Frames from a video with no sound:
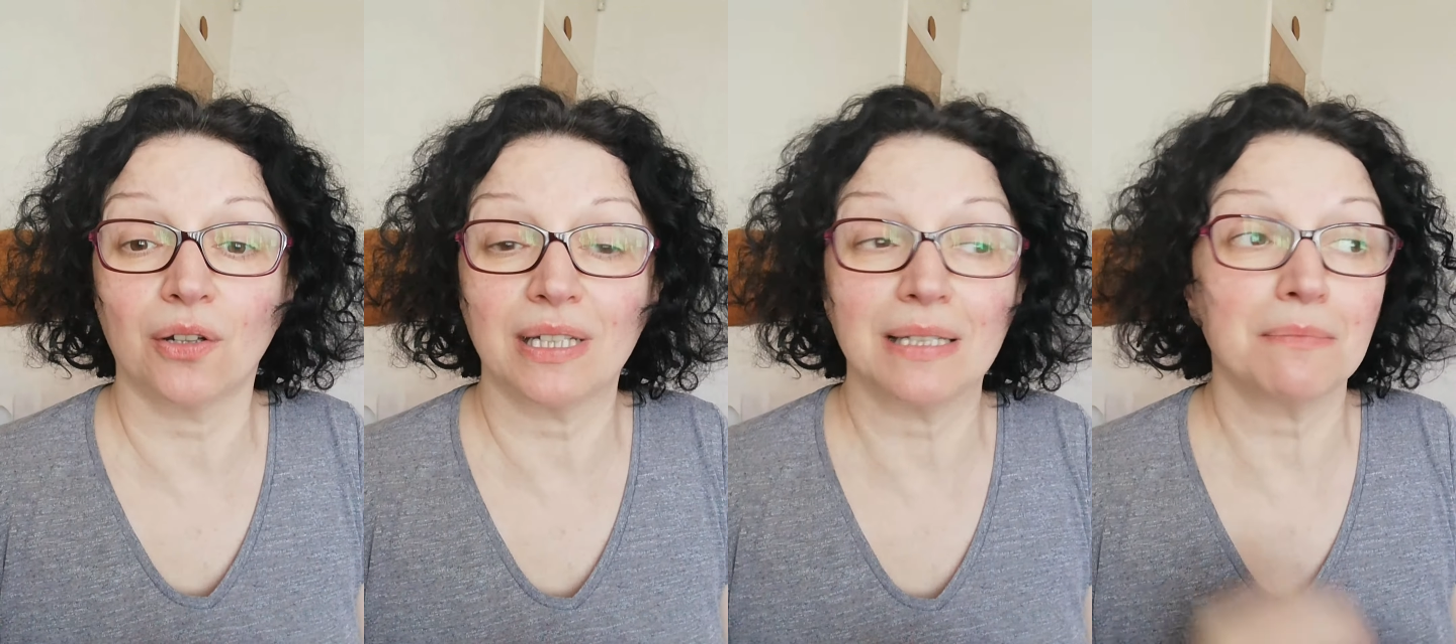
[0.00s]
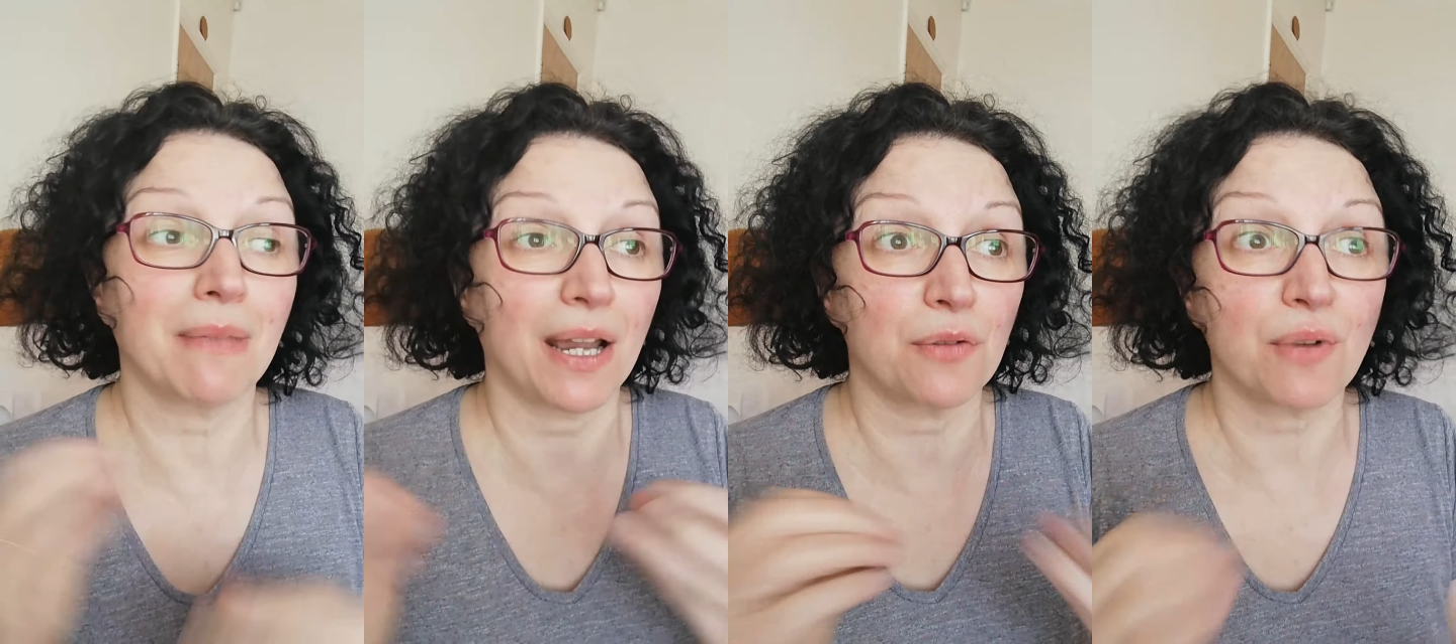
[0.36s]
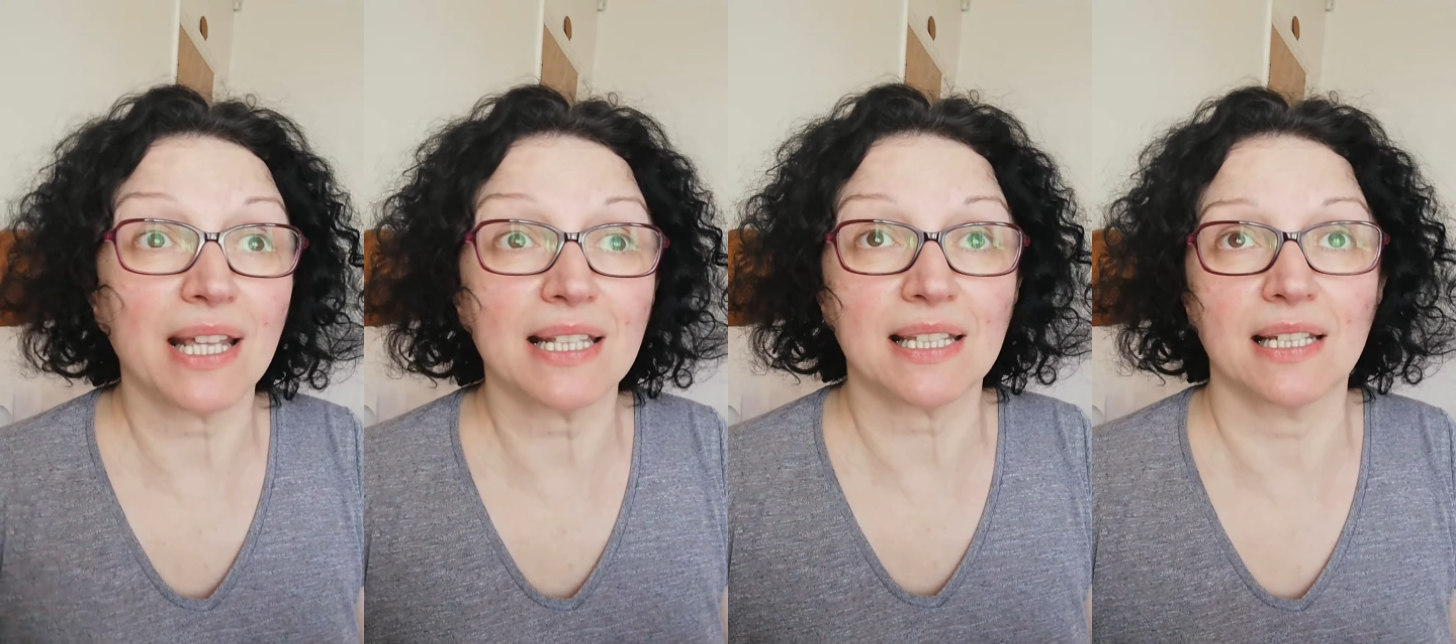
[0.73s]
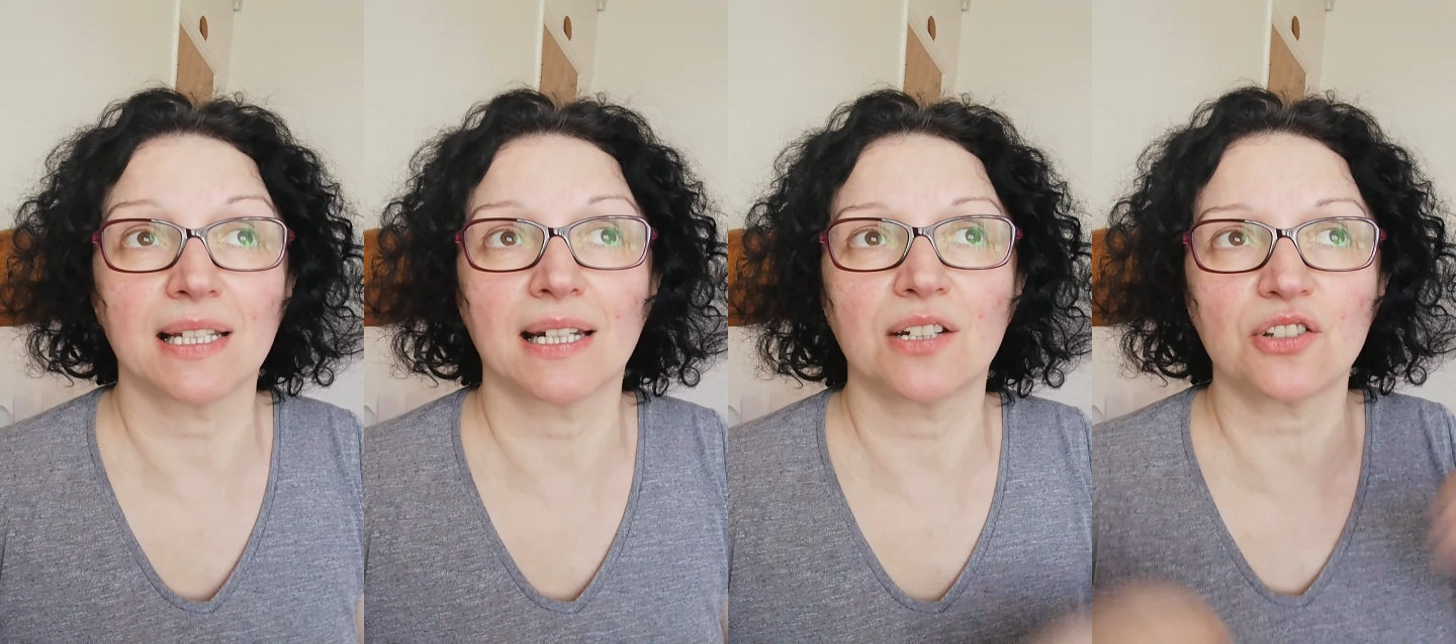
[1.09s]
in my writing
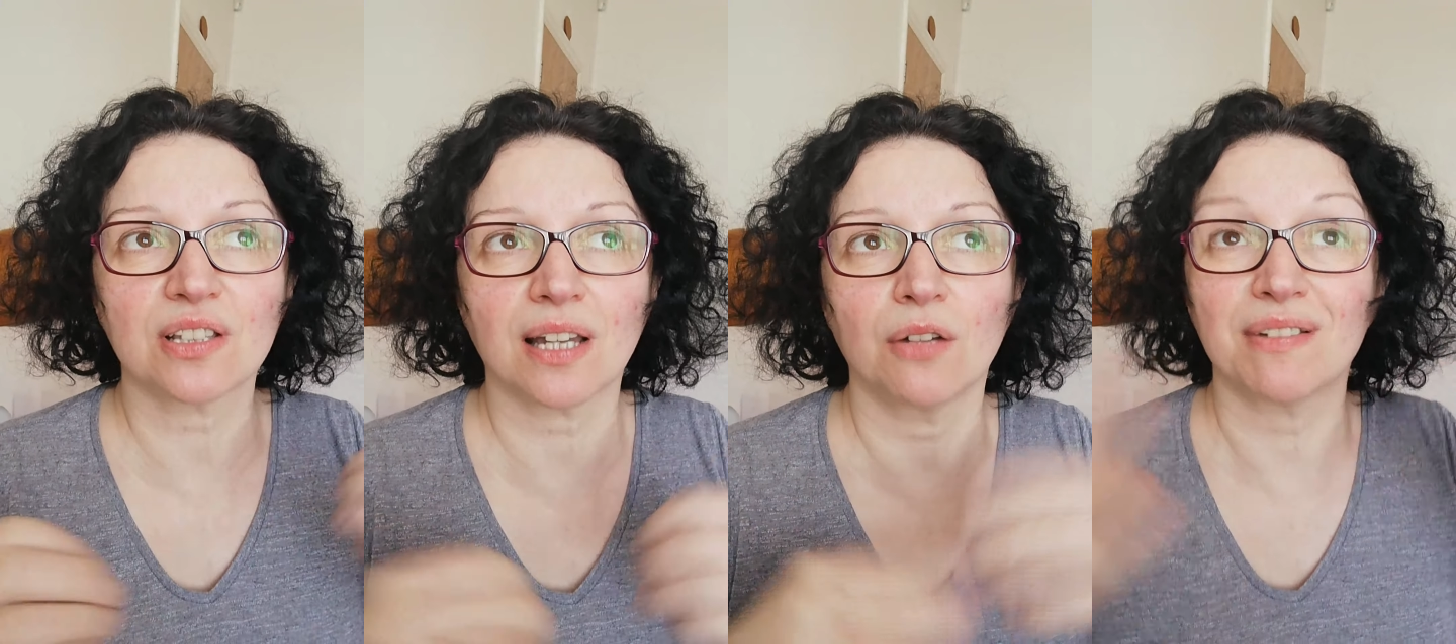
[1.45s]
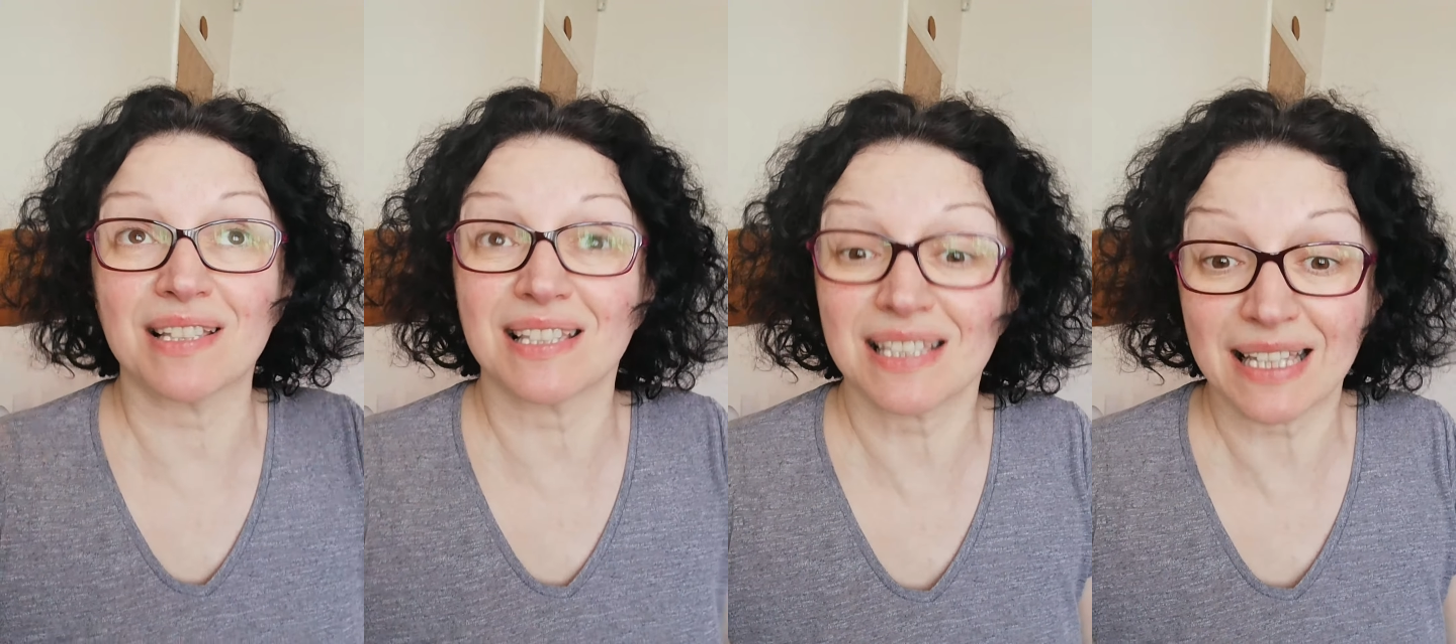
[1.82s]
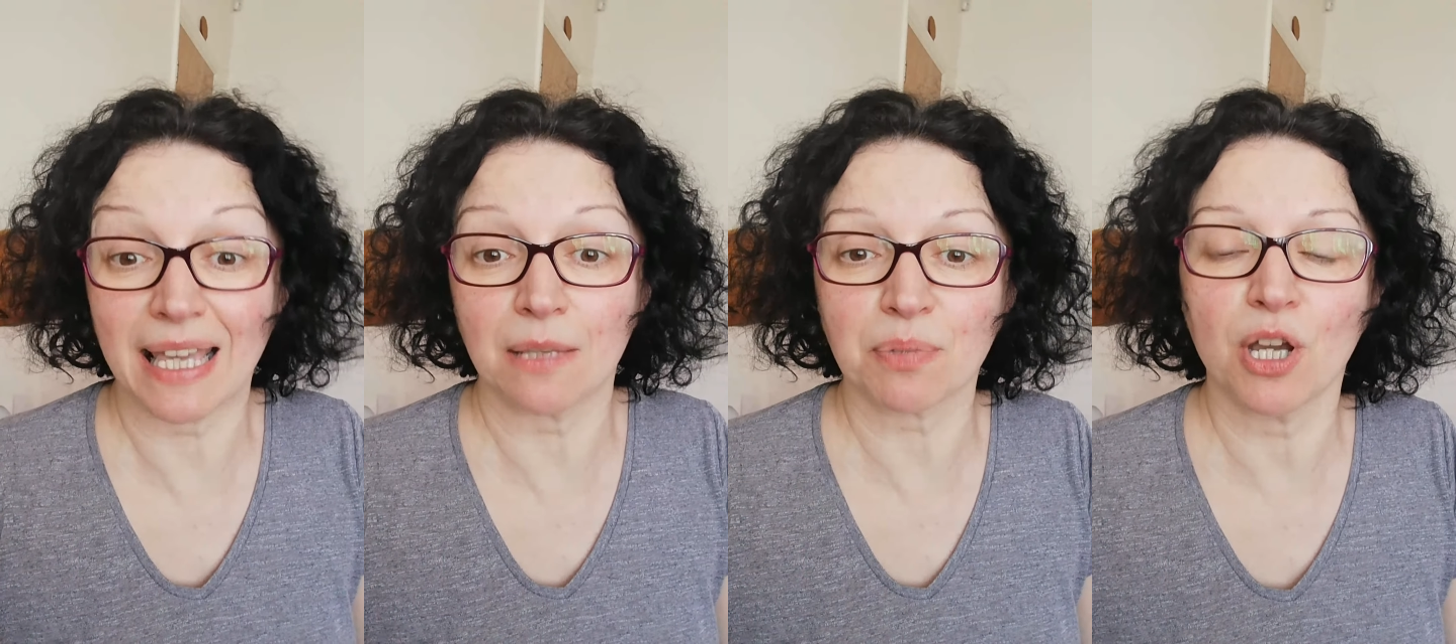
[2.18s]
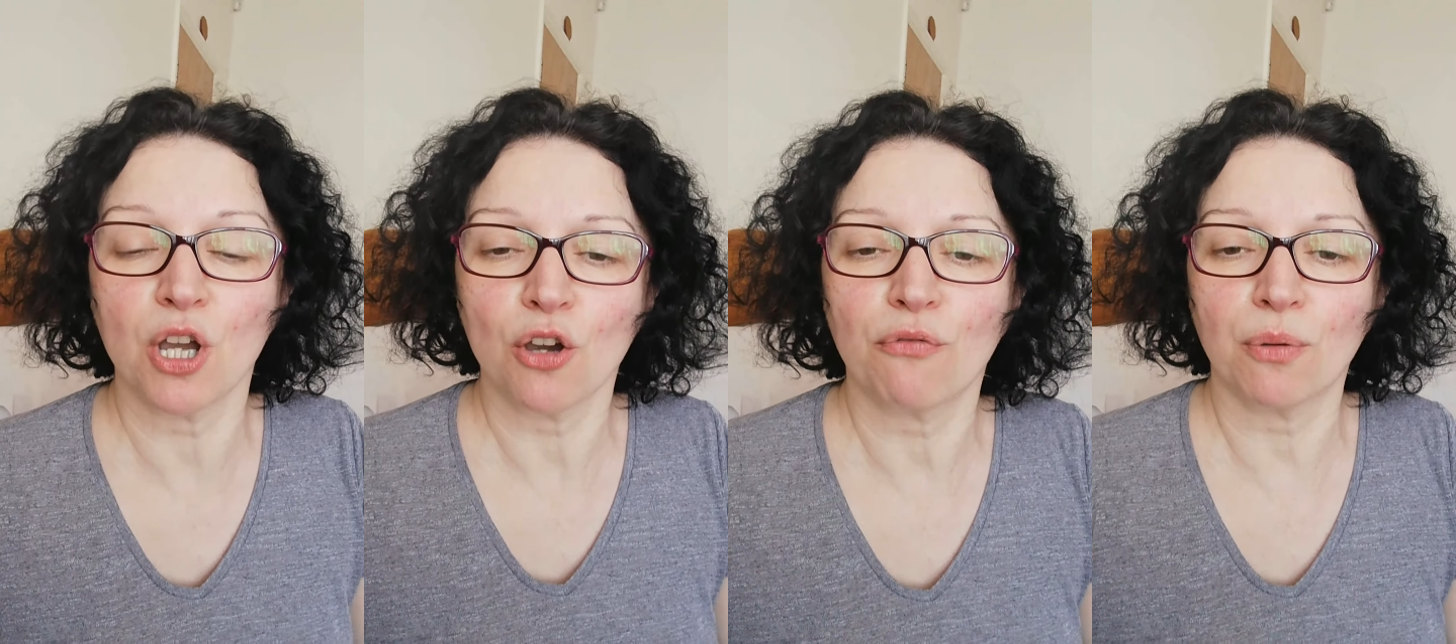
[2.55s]
and I just kind of escape
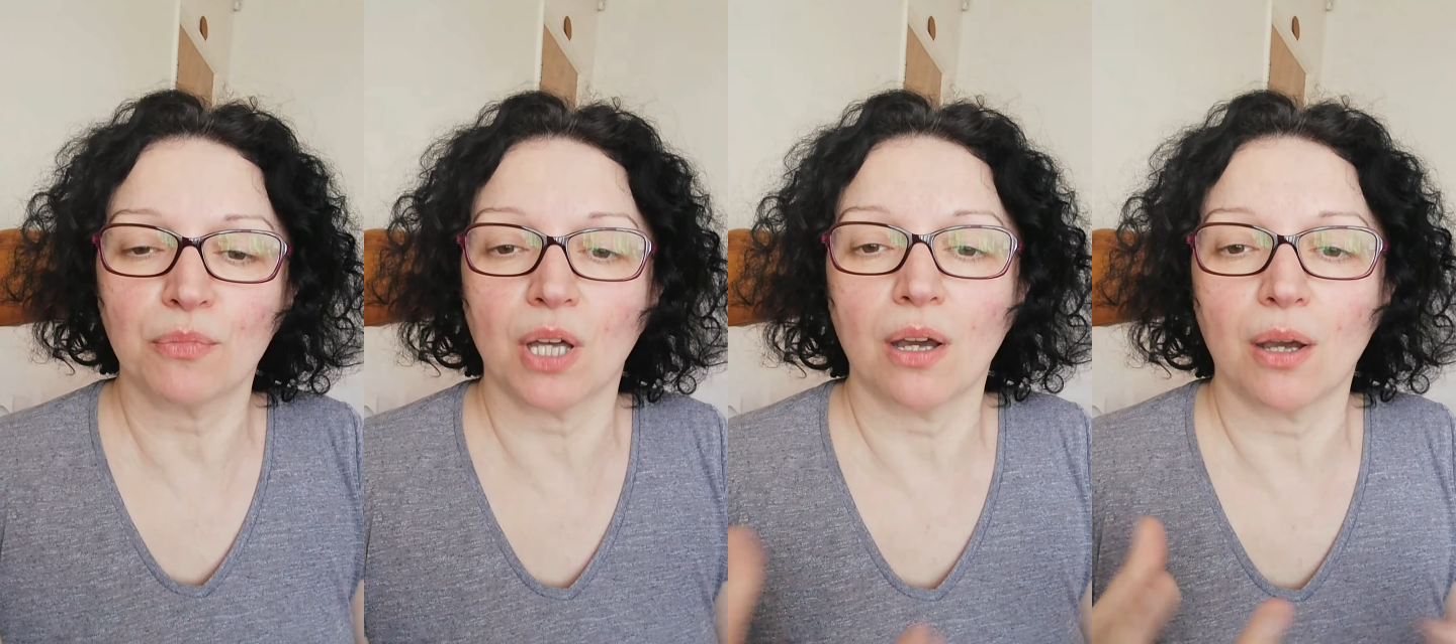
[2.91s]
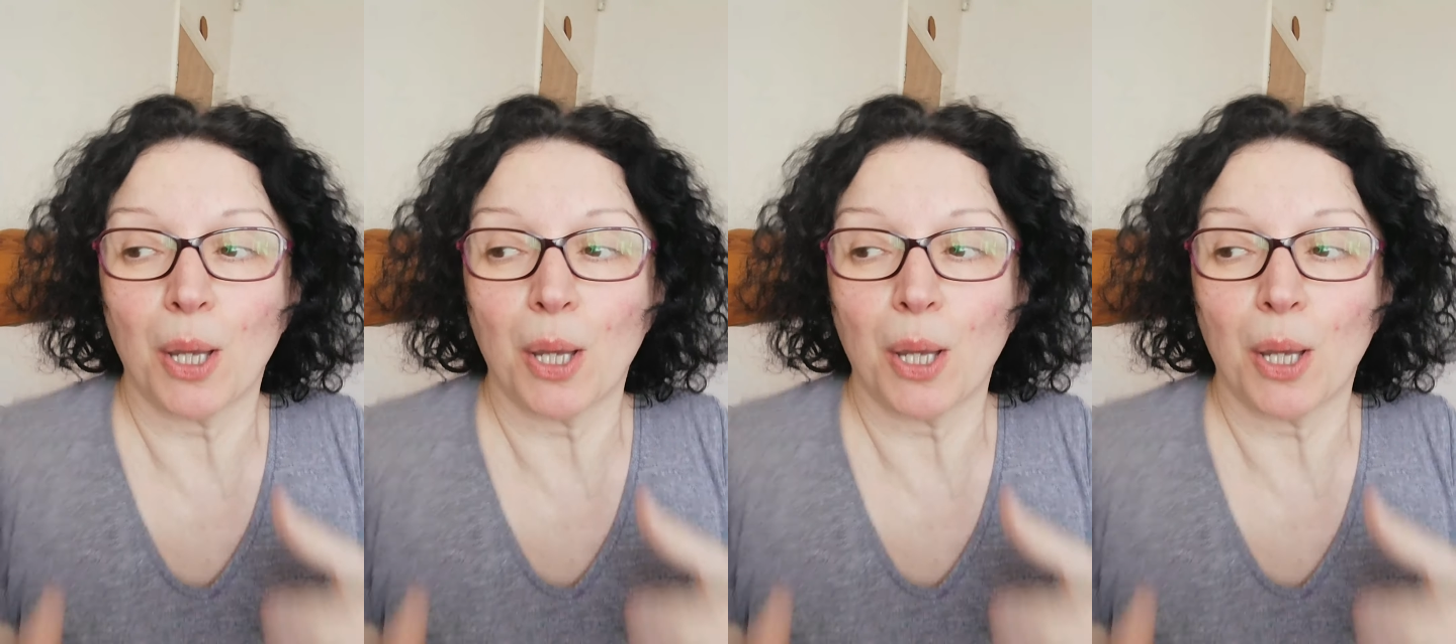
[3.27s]
from a,